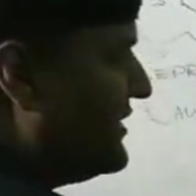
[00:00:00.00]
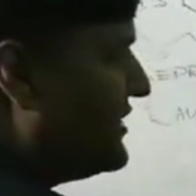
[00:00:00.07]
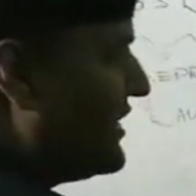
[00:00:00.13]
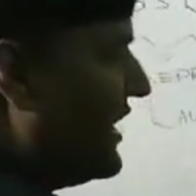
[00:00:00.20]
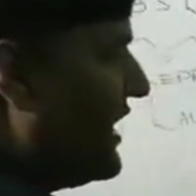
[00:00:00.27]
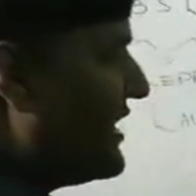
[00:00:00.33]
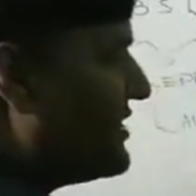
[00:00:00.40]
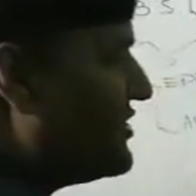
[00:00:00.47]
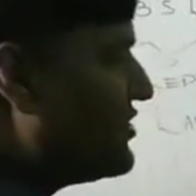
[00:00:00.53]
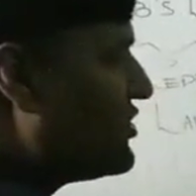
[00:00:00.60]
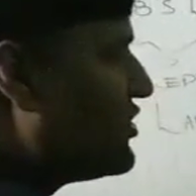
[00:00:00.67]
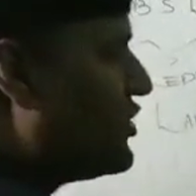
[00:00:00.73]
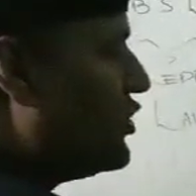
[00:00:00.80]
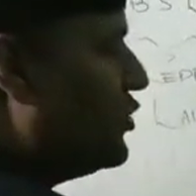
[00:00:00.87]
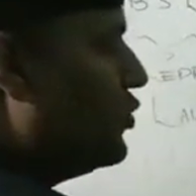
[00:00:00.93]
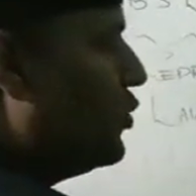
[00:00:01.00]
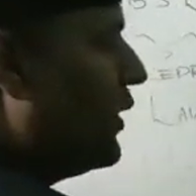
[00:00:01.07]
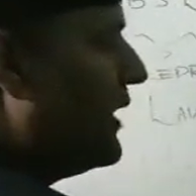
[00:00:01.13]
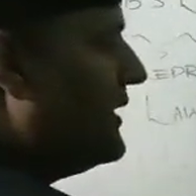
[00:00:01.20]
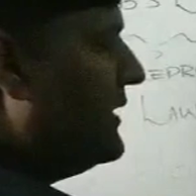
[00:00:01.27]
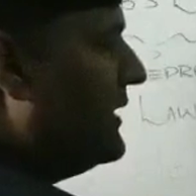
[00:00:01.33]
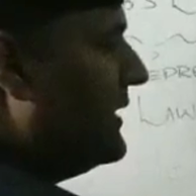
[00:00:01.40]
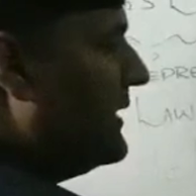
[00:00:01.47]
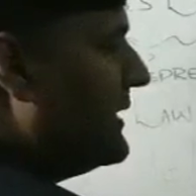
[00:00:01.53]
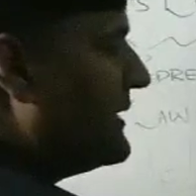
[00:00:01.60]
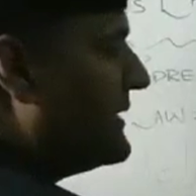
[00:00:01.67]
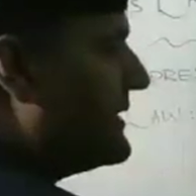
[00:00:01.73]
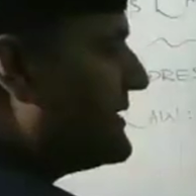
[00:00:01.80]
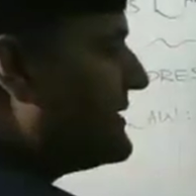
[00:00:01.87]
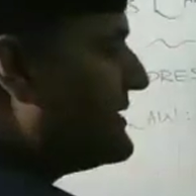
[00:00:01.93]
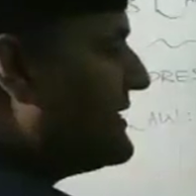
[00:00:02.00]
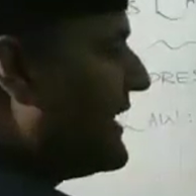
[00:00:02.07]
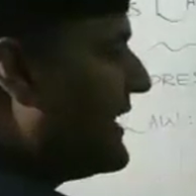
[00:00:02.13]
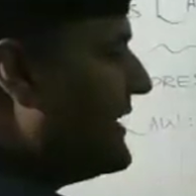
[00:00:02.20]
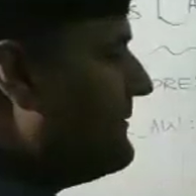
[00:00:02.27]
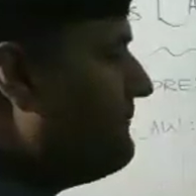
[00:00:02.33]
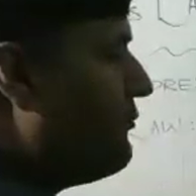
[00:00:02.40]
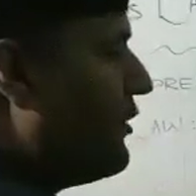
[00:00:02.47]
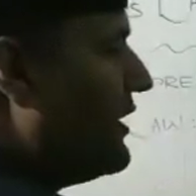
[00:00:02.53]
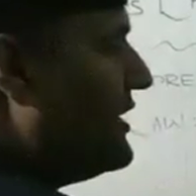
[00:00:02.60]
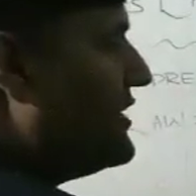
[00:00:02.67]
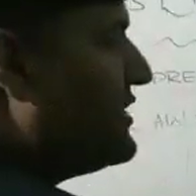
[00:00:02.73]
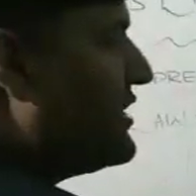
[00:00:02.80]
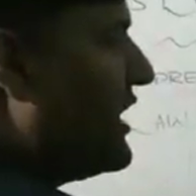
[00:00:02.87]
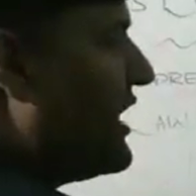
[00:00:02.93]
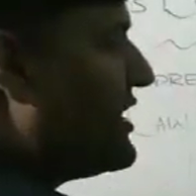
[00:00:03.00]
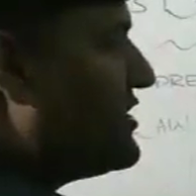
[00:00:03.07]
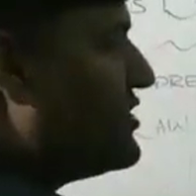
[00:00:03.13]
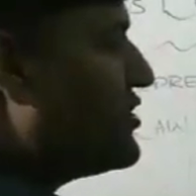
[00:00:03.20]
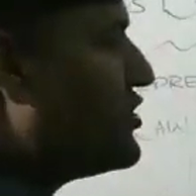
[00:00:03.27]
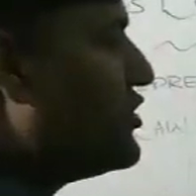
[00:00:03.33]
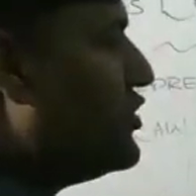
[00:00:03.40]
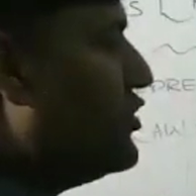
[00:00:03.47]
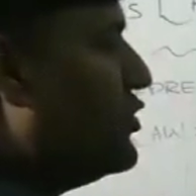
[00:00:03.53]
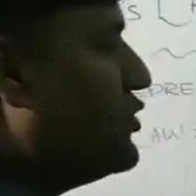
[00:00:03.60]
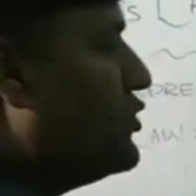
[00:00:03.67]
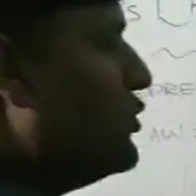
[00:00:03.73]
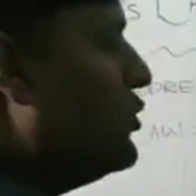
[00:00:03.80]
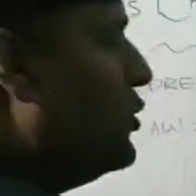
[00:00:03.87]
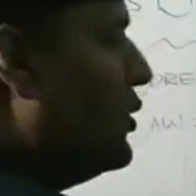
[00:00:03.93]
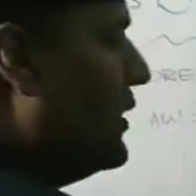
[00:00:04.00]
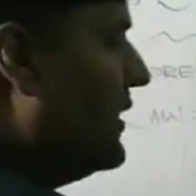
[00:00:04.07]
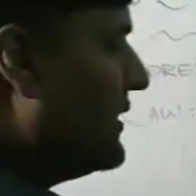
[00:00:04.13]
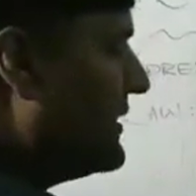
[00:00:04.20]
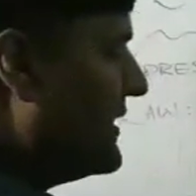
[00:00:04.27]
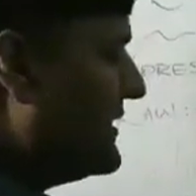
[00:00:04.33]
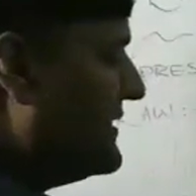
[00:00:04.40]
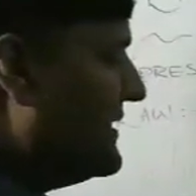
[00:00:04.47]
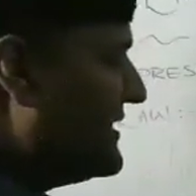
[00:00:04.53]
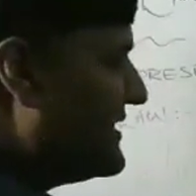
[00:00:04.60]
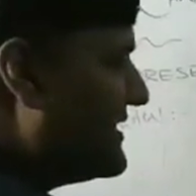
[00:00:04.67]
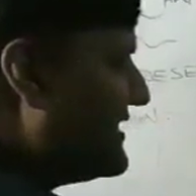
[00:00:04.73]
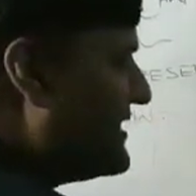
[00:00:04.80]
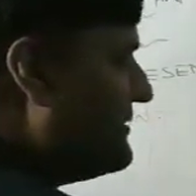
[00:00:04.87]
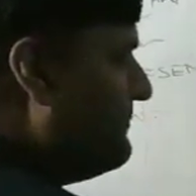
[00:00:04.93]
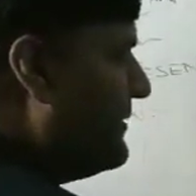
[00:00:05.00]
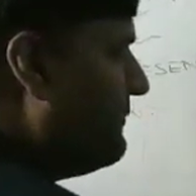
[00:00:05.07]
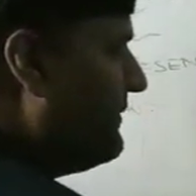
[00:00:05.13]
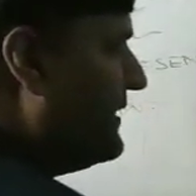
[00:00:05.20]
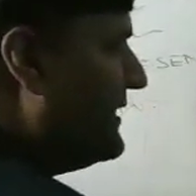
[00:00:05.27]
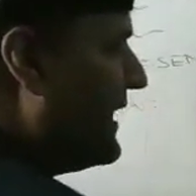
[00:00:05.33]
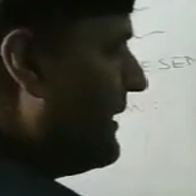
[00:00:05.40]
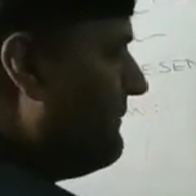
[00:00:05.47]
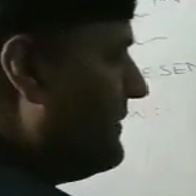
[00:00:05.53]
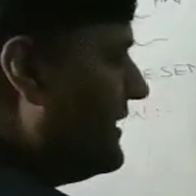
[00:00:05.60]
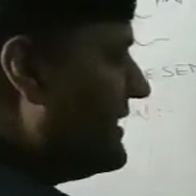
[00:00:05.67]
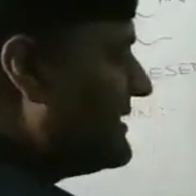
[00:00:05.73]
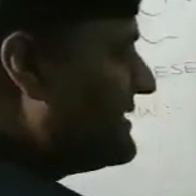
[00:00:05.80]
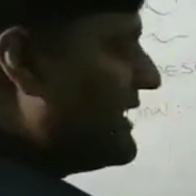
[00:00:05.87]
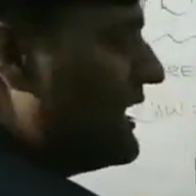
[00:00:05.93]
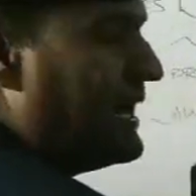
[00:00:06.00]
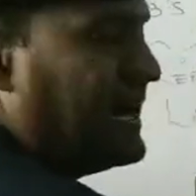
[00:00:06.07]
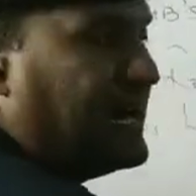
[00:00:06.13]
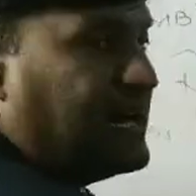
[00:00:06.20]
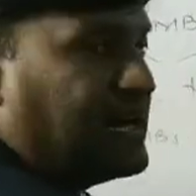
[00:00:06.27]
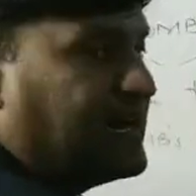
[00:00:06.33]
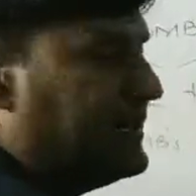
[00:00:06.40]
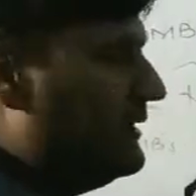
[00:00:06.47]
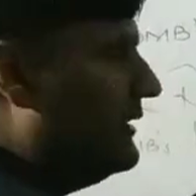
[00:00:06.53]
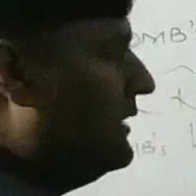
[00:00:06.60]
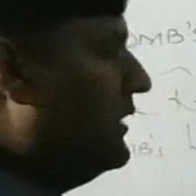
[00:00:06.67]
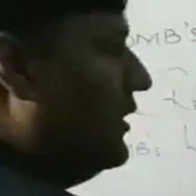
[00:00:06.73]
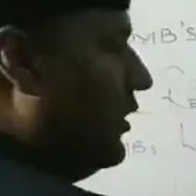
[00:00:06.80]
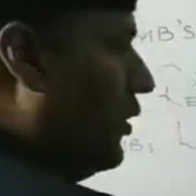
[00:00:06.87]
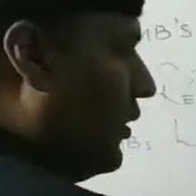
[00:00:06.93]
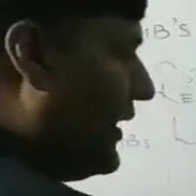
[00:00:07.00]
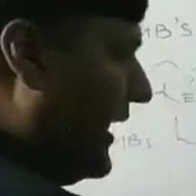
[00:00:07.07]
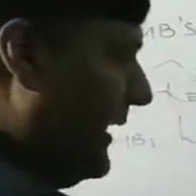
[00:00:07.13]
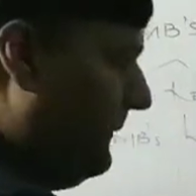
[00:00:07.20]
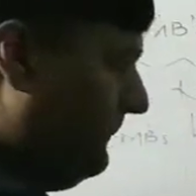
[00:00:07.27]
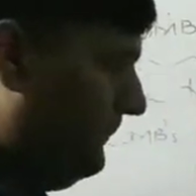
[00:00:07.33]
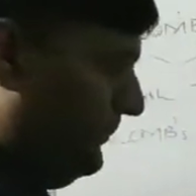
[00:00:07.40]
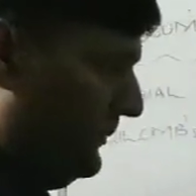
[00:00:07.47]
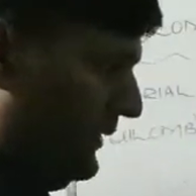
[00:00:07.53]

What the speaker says: charge Q1, the second point charge Q2, the distance between them is R. Okay,